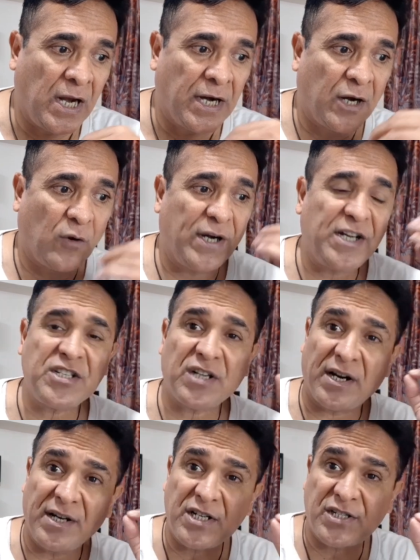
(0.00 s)
Now let us
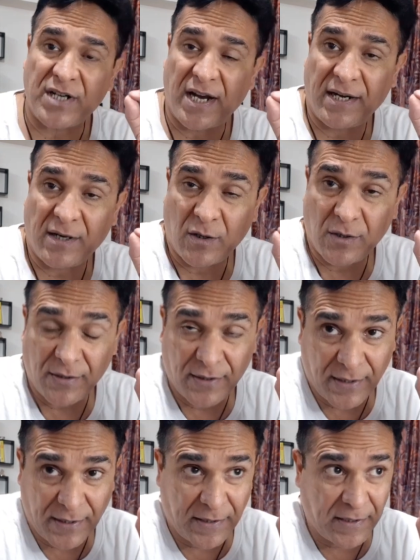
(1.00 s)
understand
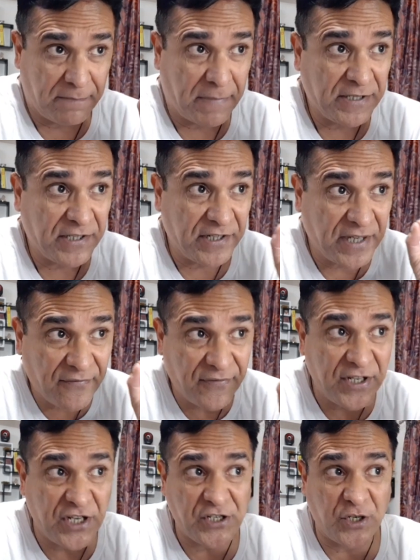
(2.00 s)
by the
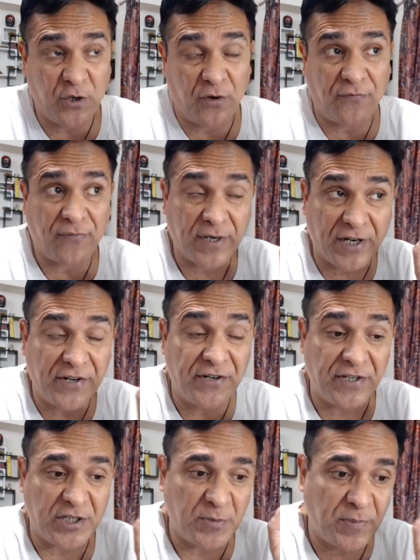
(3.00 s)
definition of
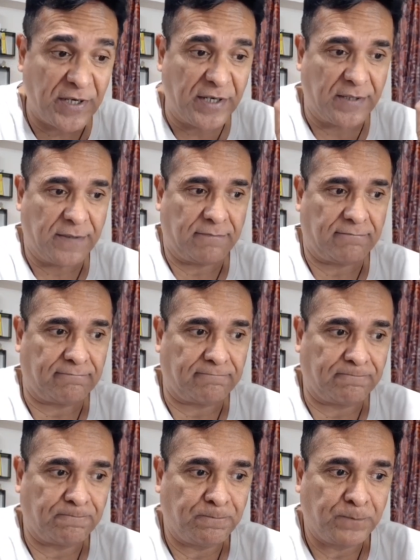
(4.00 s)
kindred spirit.
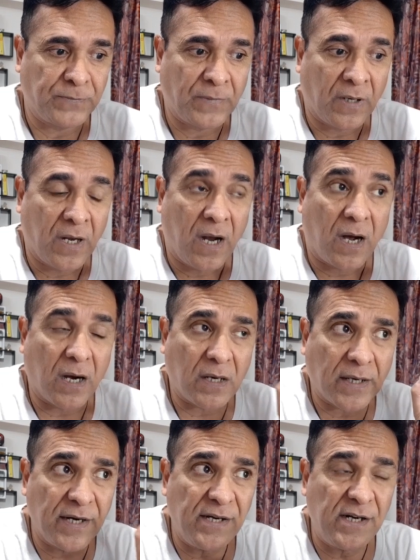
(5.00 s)
A
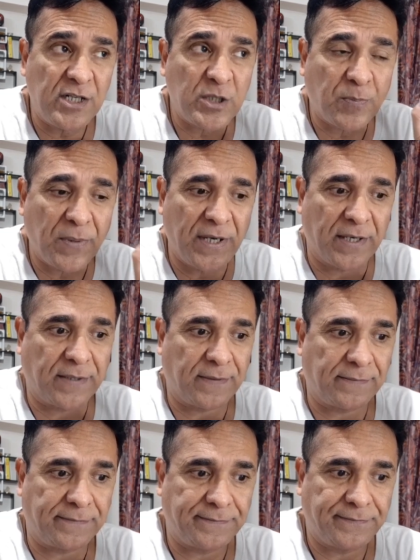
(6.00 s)
kindred
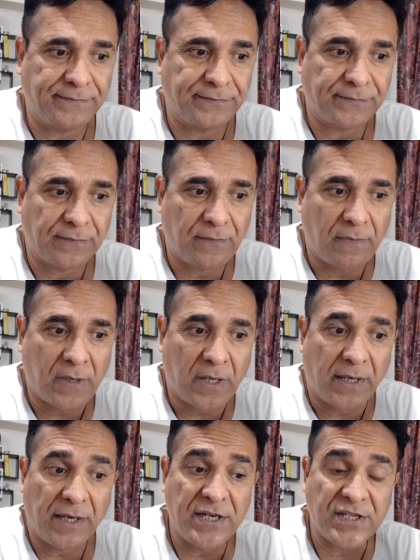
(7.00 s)
spirit
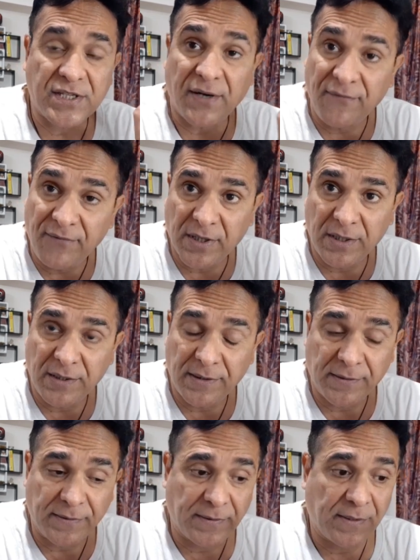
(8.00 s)
is
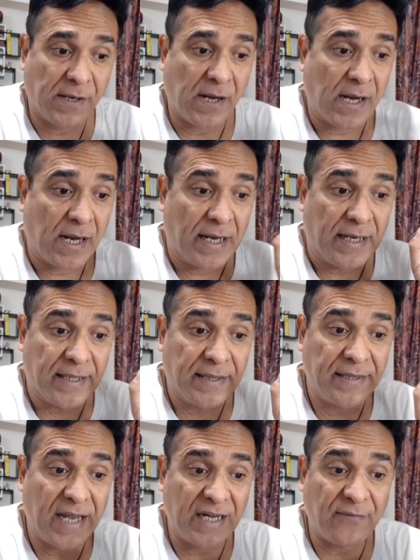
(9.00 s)
someone
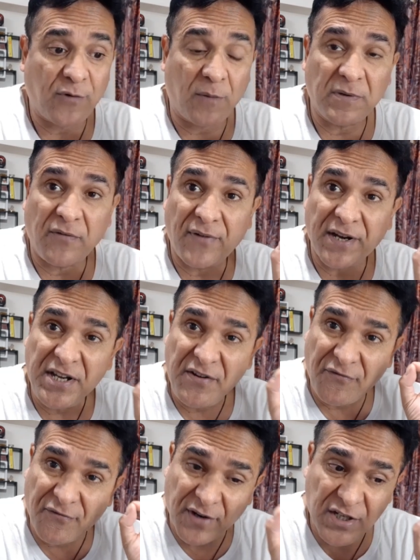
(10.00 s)
that from the very
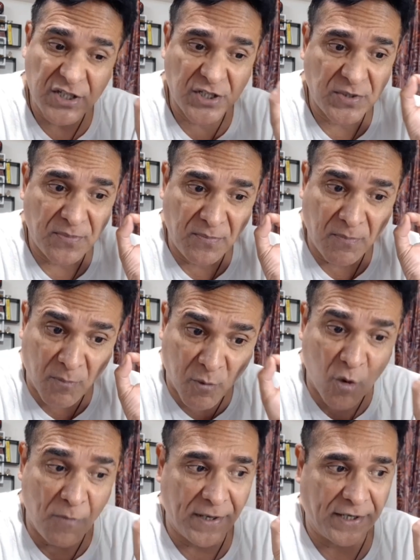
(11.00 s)
first
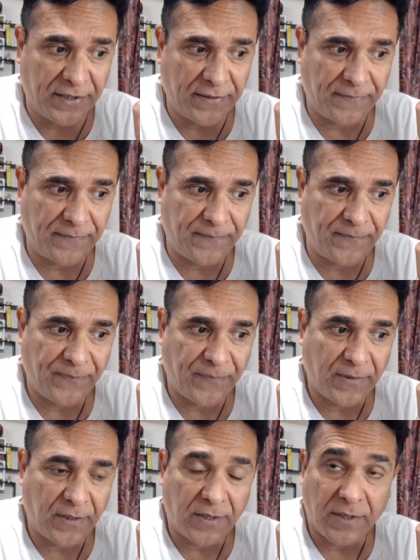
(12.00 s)
moment
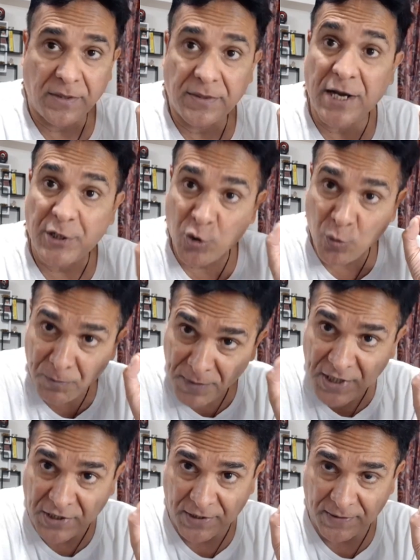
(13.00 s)
that you
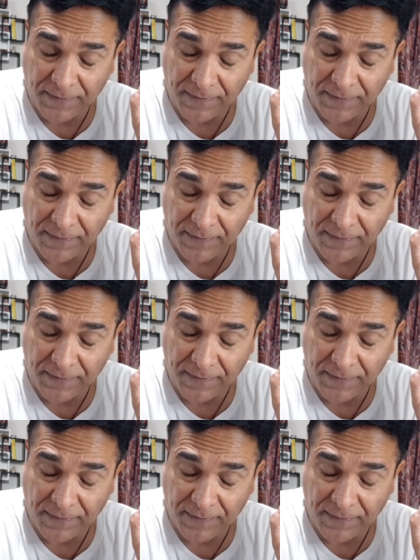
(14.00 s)
meet,